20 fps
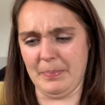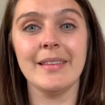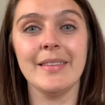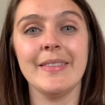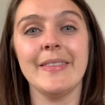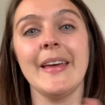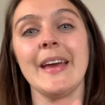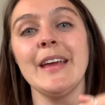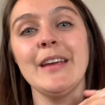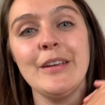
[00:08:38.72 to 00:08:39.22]

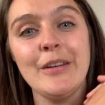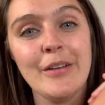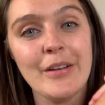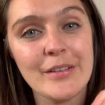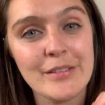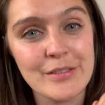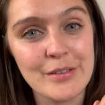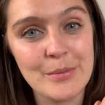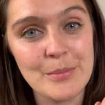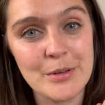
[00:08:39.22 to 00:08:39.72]
Thank you
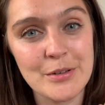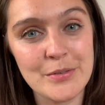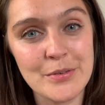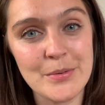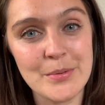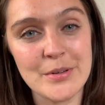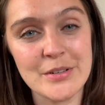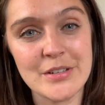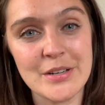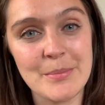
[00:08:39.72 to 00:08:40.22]
guys so much for
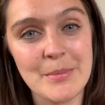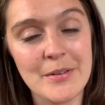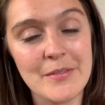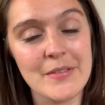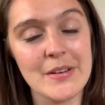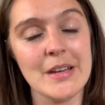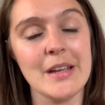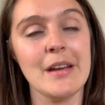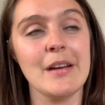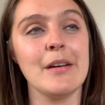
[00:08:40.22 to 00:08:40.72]
watching my
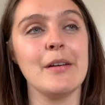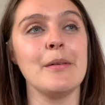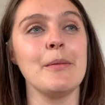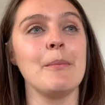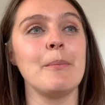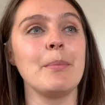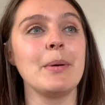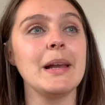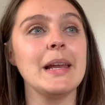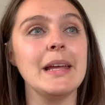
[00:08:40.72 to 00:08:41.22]
video.
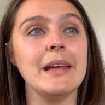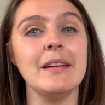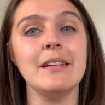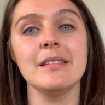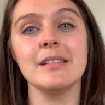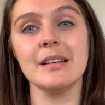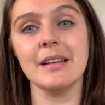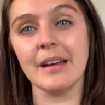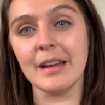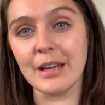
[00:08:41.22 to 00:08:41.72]

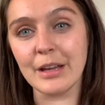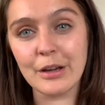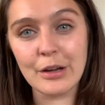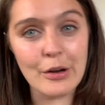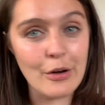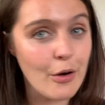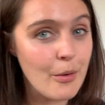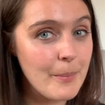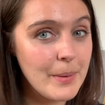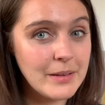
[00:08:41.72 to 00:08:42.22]
Please like,
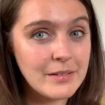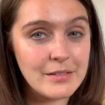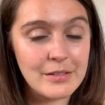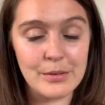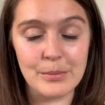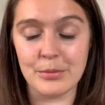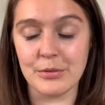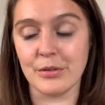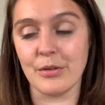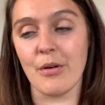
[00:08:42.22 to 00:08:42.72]
comment,
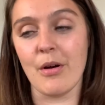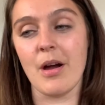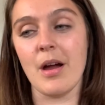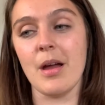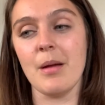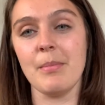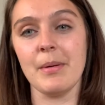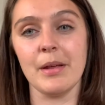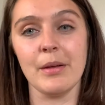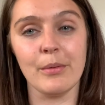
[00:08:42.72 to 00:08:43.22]

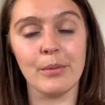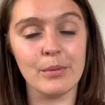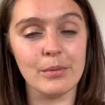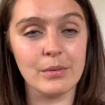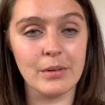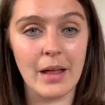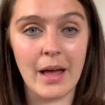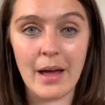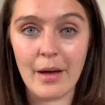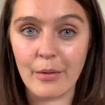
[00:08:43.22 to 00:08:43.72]
subscribe. It all
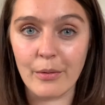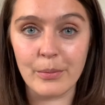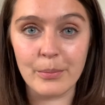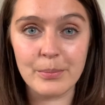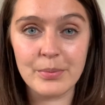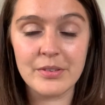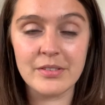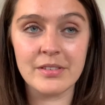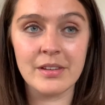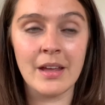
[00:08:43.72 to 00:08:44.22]

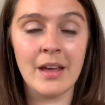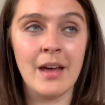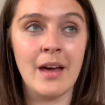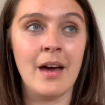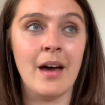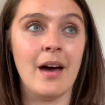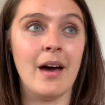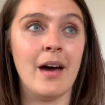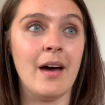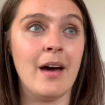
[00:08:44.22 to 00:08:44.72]
helps.
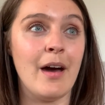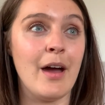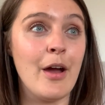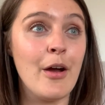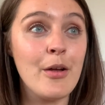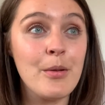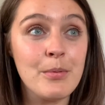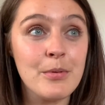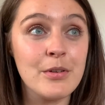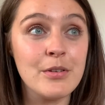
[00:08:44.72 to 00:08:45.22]
I
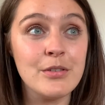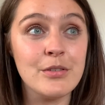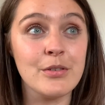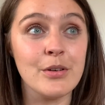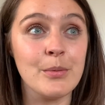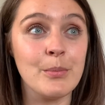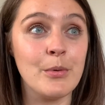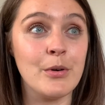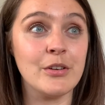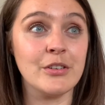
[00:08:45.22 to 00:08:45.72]
hope you
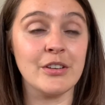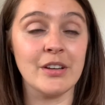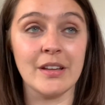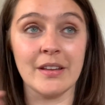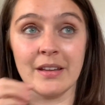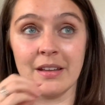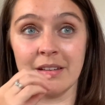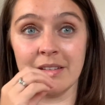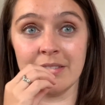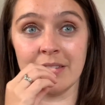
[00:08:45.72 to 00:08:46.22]
enjoyed watching
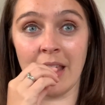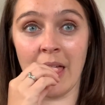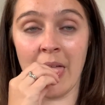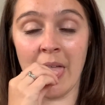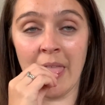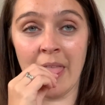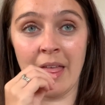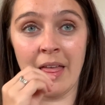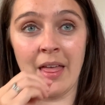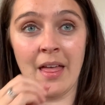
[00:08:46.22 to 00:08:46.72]
this.
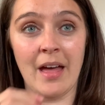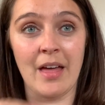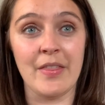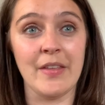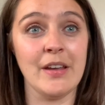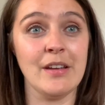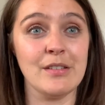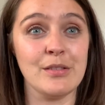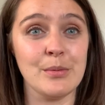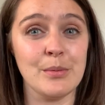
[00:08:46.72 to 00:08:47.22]
I
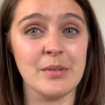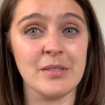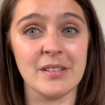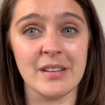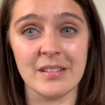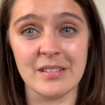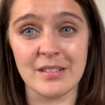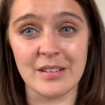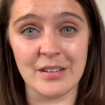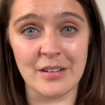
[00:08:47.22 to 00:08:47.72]
think it's always
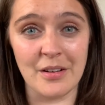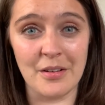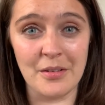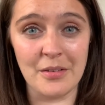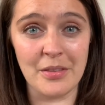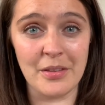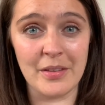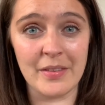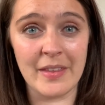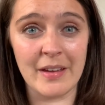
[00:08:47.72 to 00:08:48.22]
nice to know
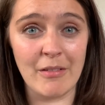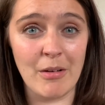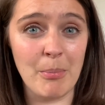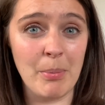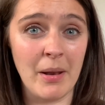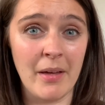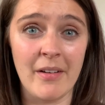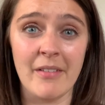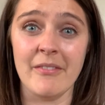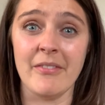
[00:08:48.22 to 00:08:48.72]
that there are
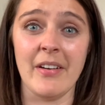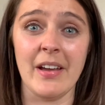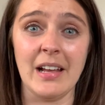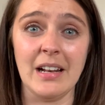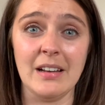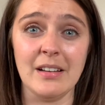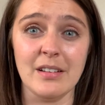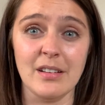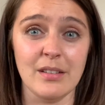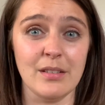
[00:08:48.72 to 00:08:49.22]
plant
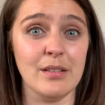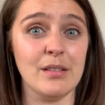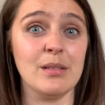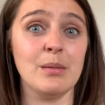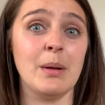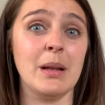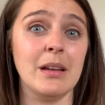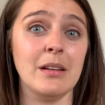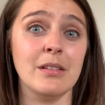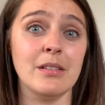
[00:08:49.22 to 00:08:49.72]
failures as
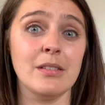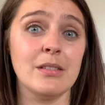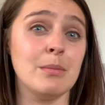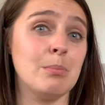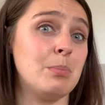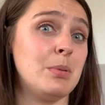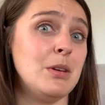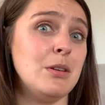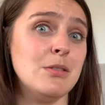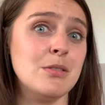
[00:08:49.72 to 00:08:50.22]
well as
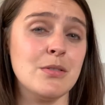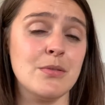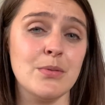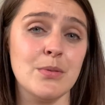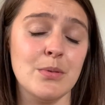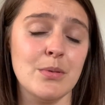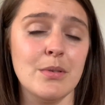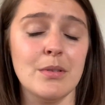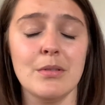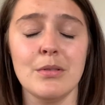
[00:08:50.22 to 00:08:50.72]

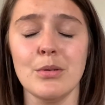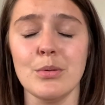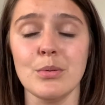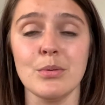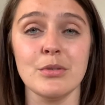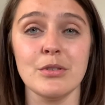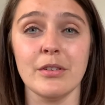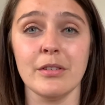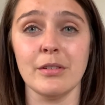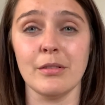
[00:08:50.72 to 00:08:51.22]
beautiful,
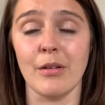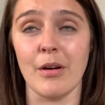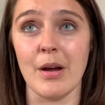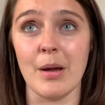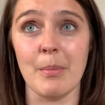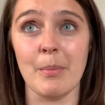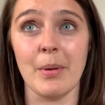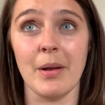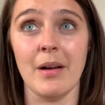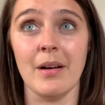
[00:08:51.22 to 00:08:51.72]
gorgeous
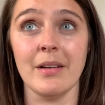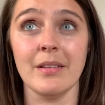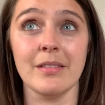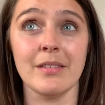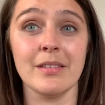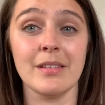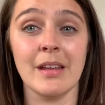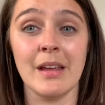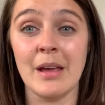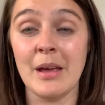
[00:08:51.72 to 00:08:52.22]
growing
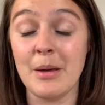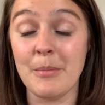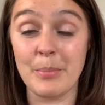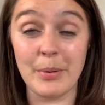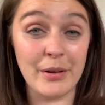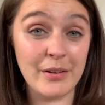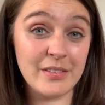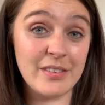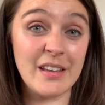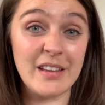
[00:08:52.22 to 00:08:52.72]
plants,
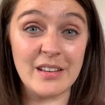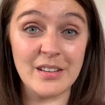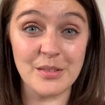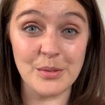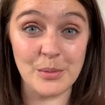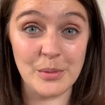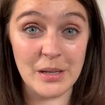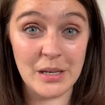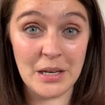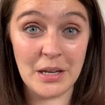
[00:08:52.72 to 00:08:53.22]
because it is
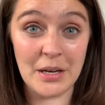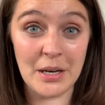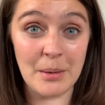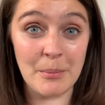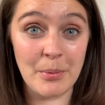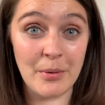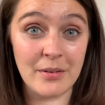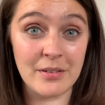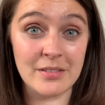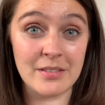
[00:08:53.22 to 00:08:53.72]
all a learning
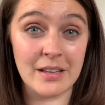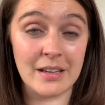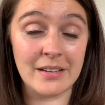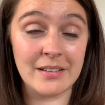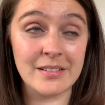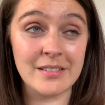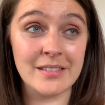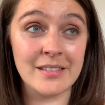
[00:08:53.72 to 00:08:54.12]
process.